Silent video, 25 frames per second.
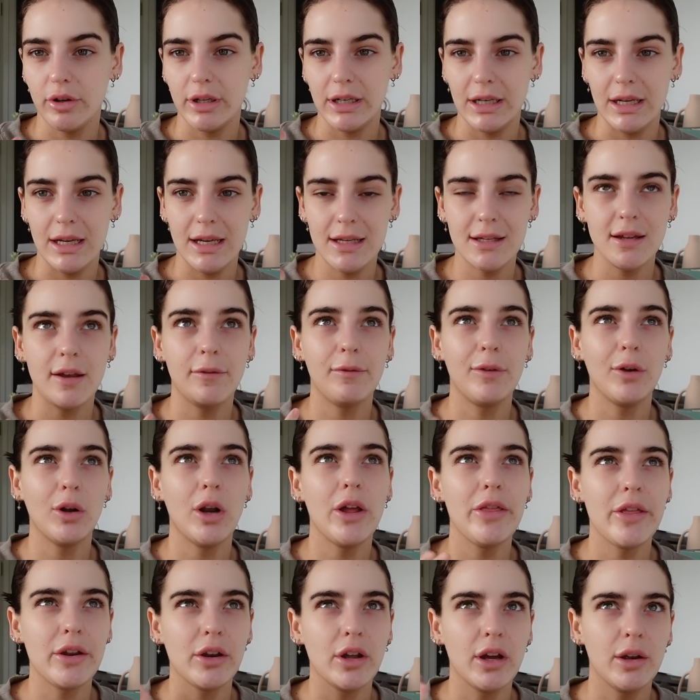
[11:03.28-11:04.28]
it needs. I feel
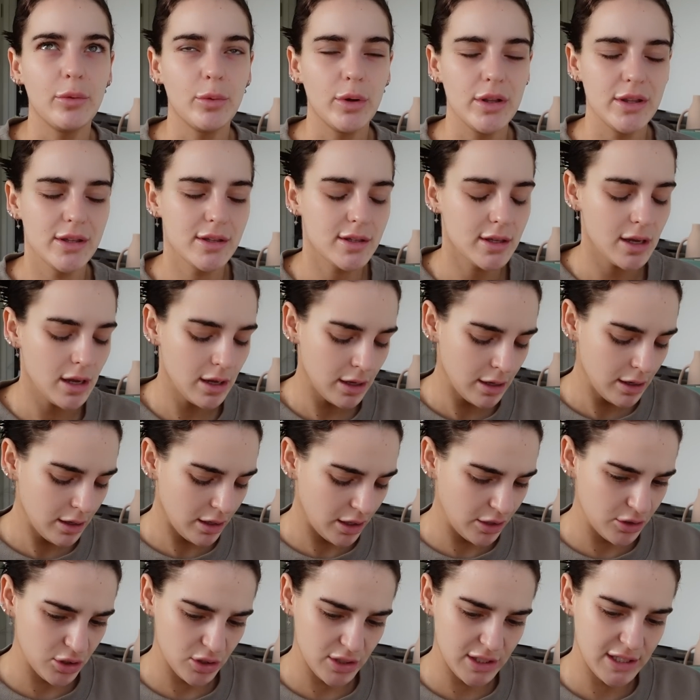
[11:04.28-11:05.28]
like the night ones are
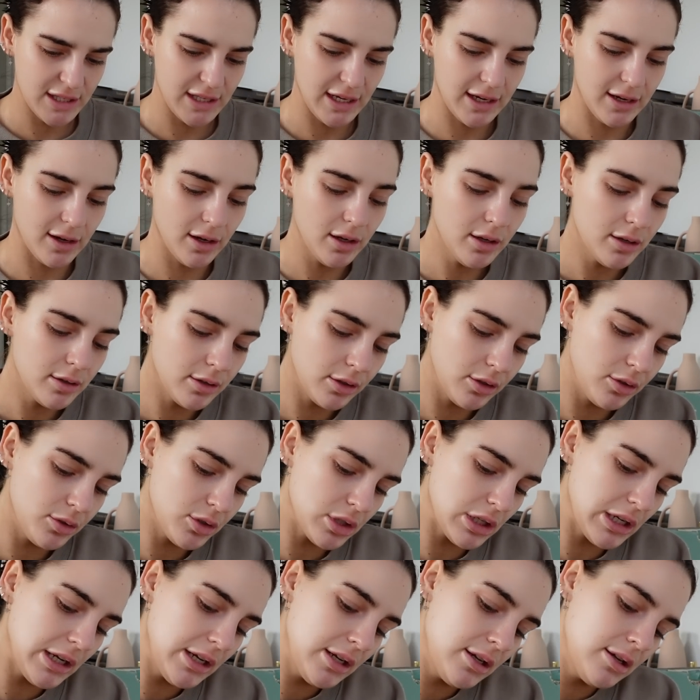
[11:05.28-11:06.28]
just thicker,
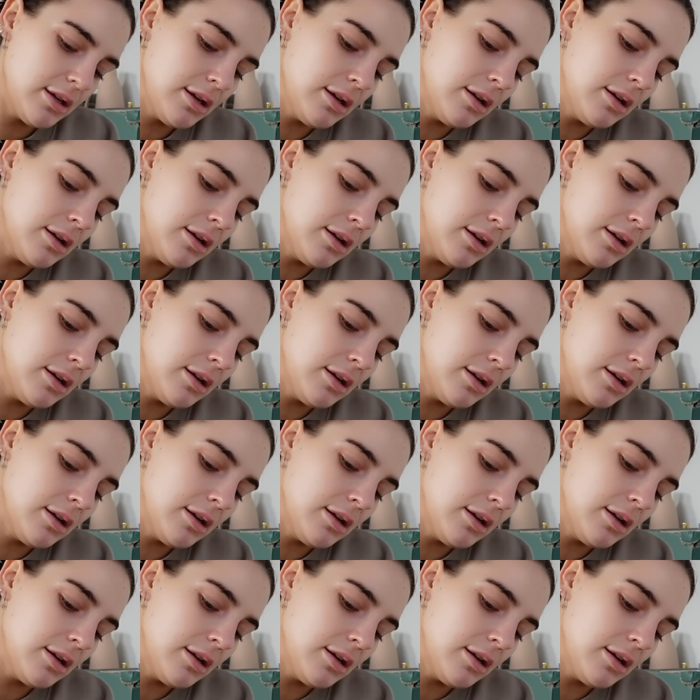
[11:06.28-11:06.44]
usually.